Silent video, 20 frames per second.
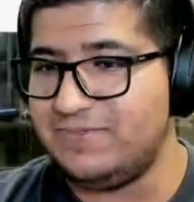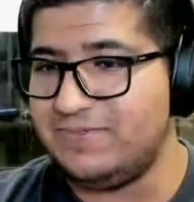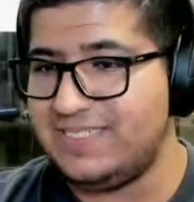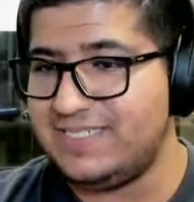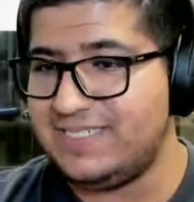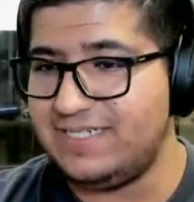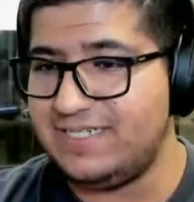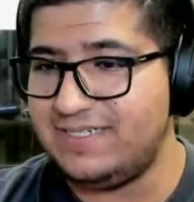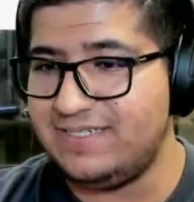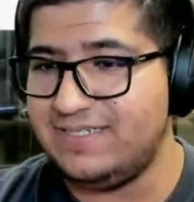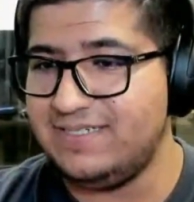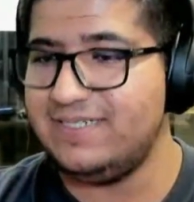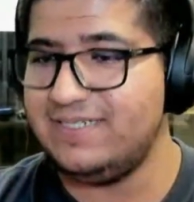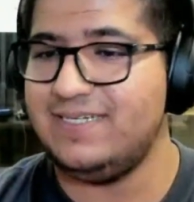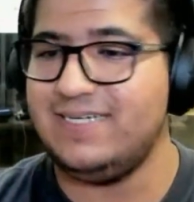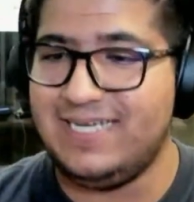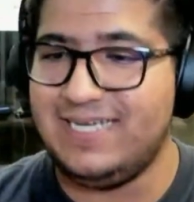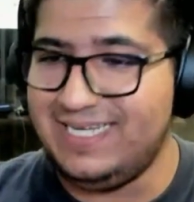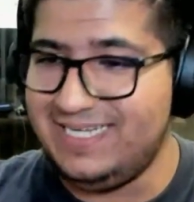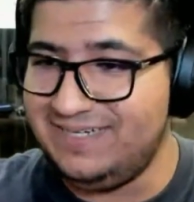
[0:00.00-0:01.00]
Hi,
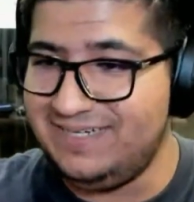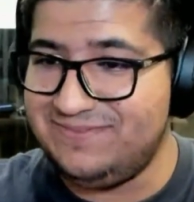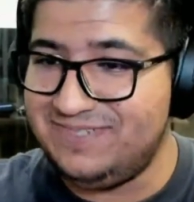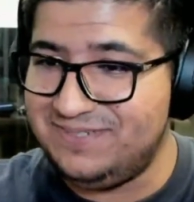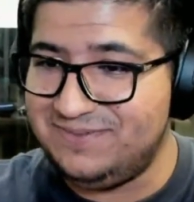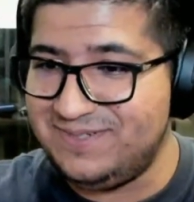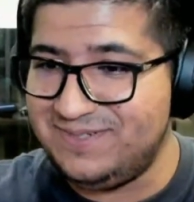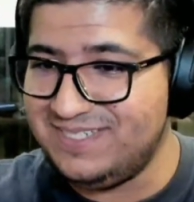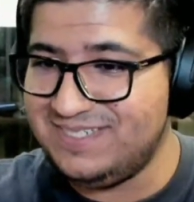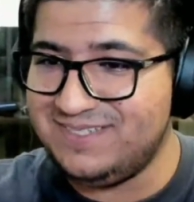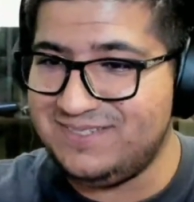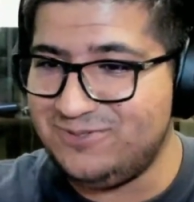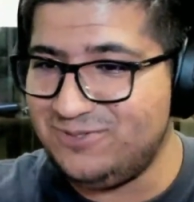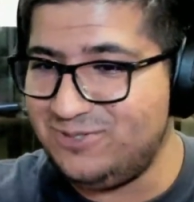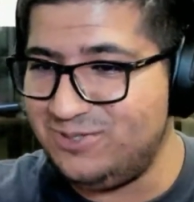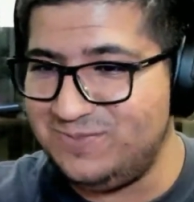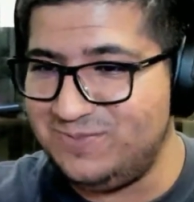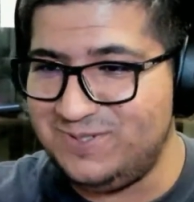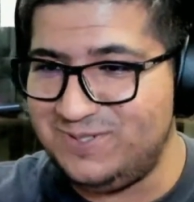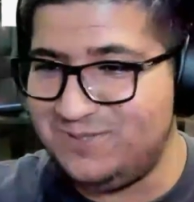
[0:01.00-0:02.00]
everyone. Hope you're all
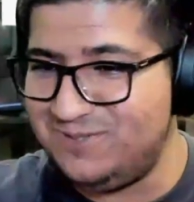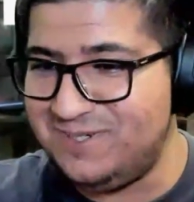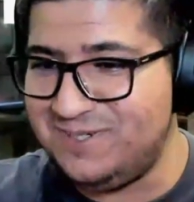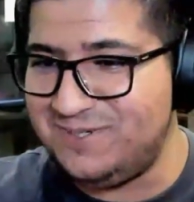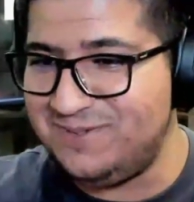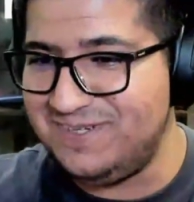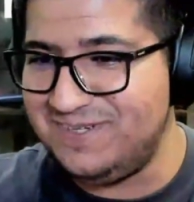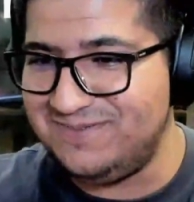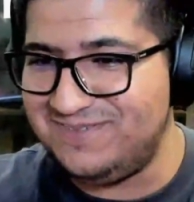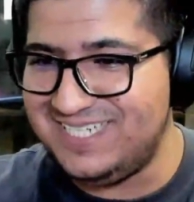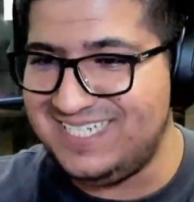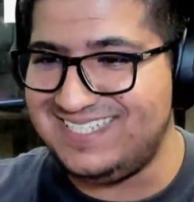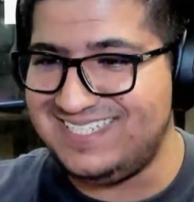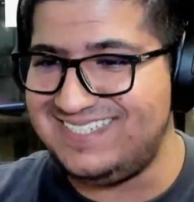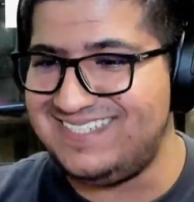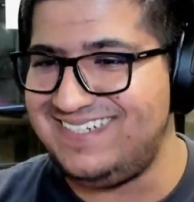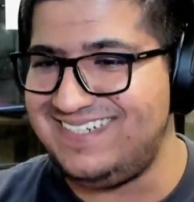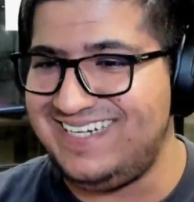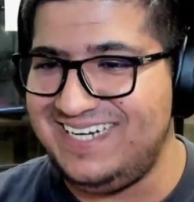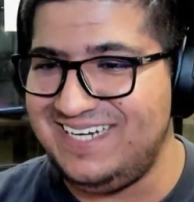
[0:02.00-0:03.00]
doing well. It's really good
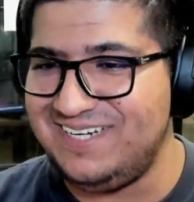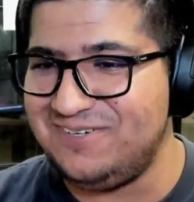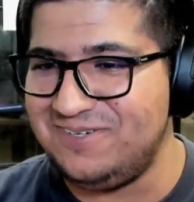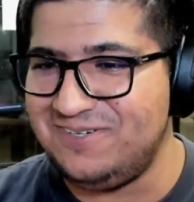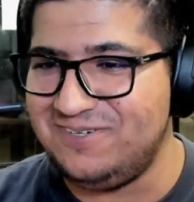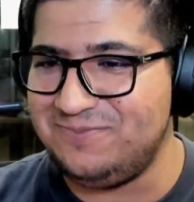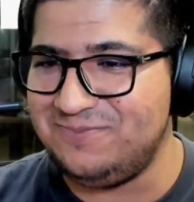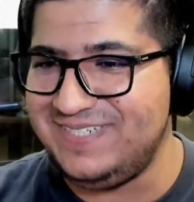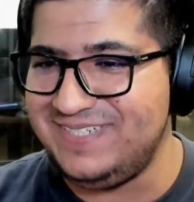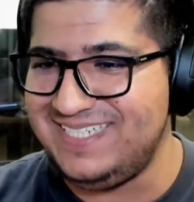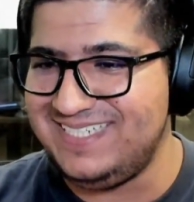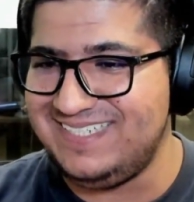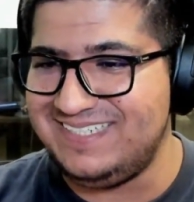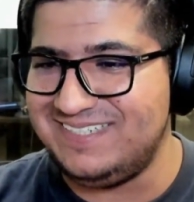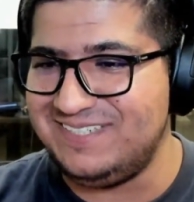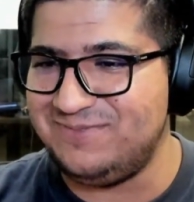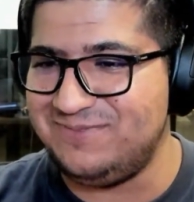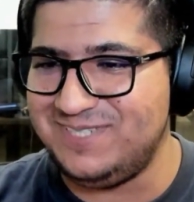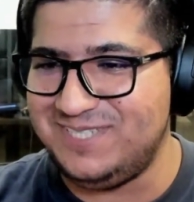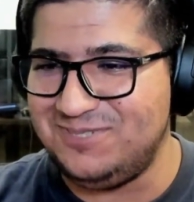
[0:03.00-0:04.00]
to be here with you
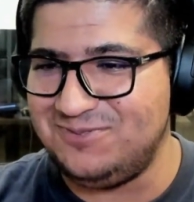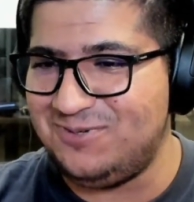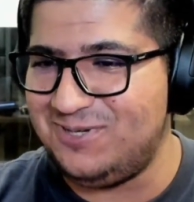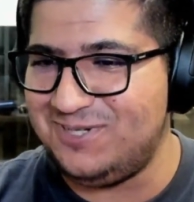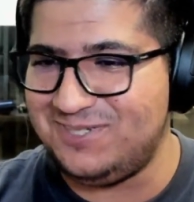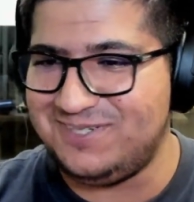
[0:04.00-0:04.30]
all today.